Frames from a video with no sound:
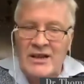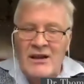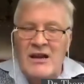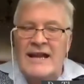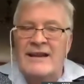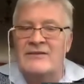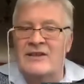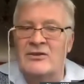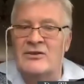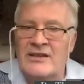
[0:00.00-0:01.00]
So that
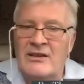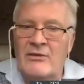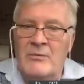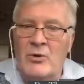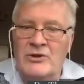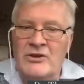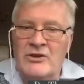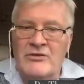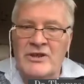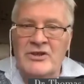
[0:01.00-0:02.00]
linked into the idea of
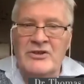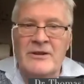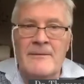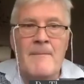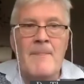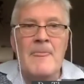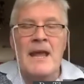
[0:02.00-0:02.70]
embodied cognition.